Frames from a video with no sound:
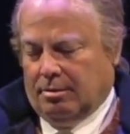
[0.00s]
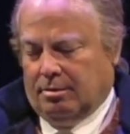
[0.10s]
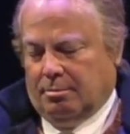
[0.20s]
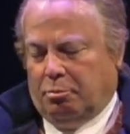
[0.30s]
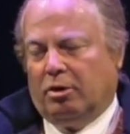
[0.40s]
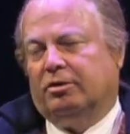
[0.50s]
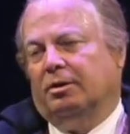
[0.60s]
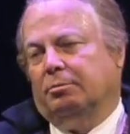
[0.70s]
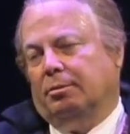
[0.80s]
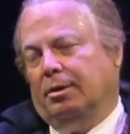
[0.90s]
the book
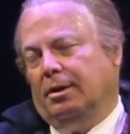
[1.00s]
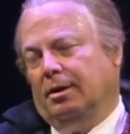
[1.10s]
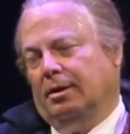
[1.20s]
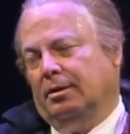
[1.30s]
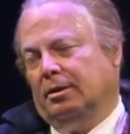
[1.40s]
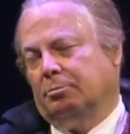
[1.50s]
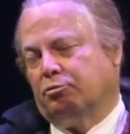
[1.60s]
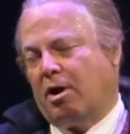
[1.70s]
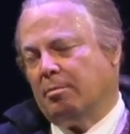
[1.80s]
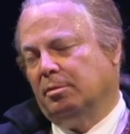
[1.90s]
that
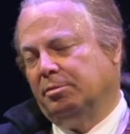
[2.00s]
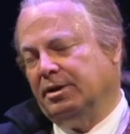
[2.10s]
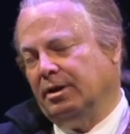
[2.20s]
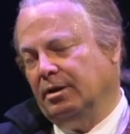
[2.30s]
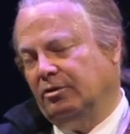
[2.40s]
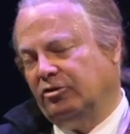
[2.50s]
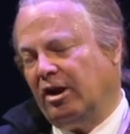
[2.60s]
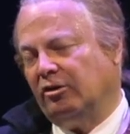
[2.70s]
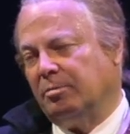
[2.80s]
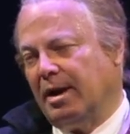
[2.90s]
probably
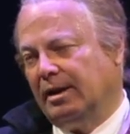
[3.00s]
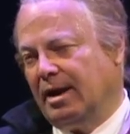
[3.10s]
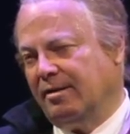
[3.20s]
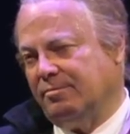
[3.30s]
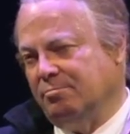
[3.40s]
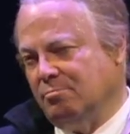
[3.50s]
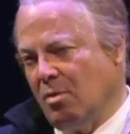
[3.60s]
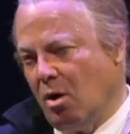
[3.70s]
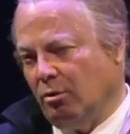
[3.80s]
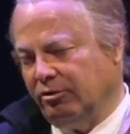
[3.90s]
changed my life
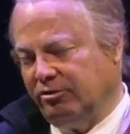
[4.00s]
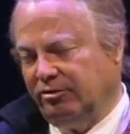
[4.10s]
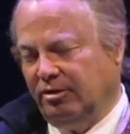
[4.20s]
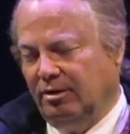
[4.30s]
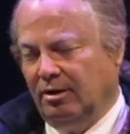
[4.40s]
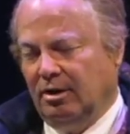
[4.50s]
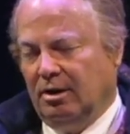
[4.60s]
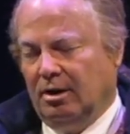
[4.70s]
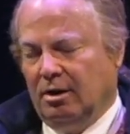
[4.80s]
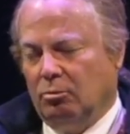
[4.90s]
most
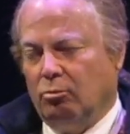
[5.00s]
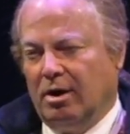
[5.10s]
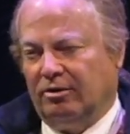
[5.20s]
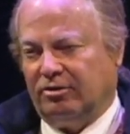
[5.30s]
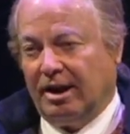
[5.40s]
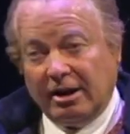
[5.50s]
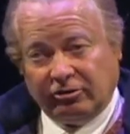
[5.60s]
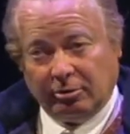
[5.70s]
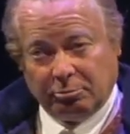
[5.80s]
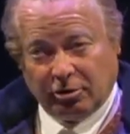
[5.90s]
was an
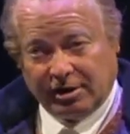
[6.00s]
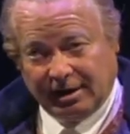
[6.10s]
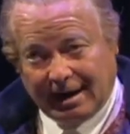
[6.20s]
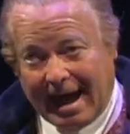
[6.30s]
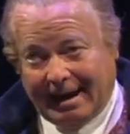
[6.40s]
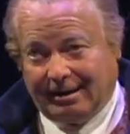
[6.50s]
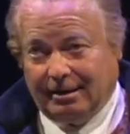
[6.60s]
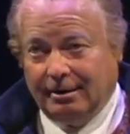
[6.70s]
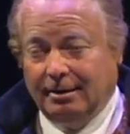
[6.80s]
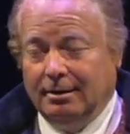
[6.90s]
ancient book in
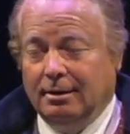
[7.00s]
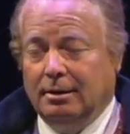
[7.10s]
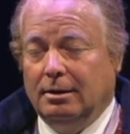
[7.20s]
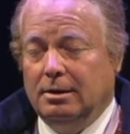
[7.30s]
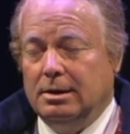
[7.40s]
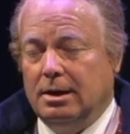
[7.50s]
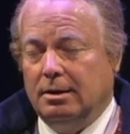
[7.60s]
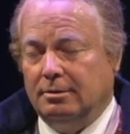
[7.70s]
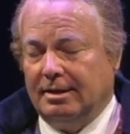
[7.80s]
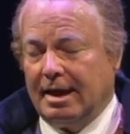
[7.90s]
Latin
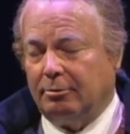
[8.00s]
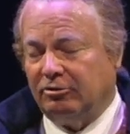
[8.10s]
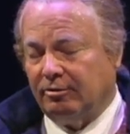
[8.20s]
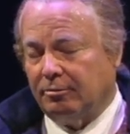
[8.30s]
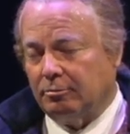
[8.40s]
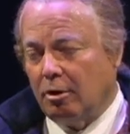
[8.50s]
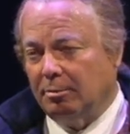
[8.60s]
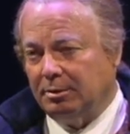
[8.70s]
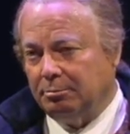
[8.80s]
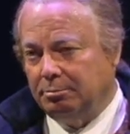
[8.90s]
and the language of the
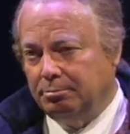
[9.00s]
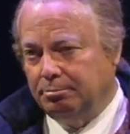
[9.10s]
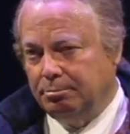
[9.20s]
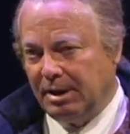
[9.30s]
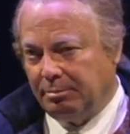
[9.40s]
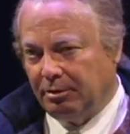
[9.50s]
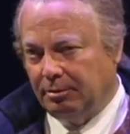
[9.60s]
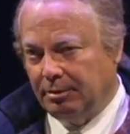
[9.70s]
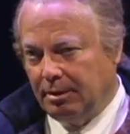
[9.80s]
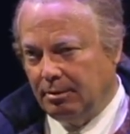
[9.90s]
Roman
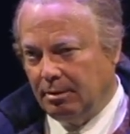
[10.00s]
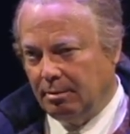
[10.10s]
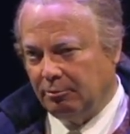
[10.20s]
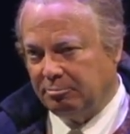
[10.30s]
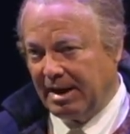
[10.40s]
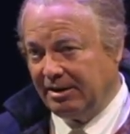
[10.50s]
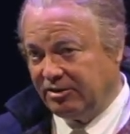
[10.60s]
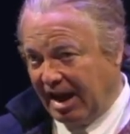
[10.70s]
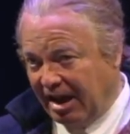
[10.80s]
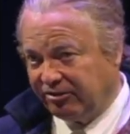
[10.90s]
people. It was by
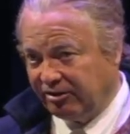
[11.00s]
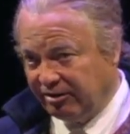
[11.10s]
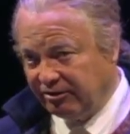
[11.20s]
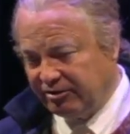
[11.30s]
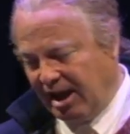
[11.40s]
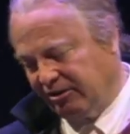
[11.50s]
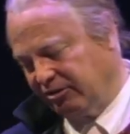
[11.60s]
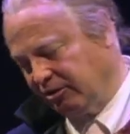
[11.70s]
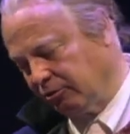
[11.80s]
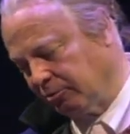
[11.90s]
Tacitus.
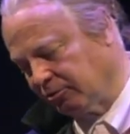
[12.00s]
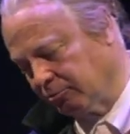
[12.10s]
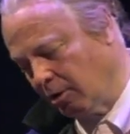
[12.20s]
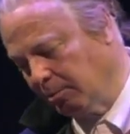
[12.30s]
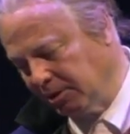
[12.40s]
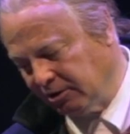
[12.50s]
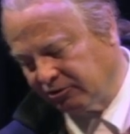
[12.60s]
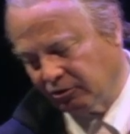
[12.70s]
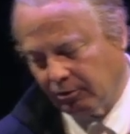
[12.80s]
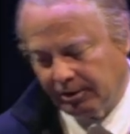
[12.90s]
Tacitus was a Roman
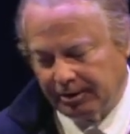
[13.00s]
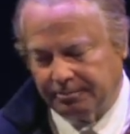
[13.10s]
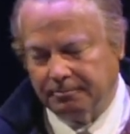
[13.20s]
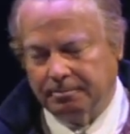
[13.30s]
historian,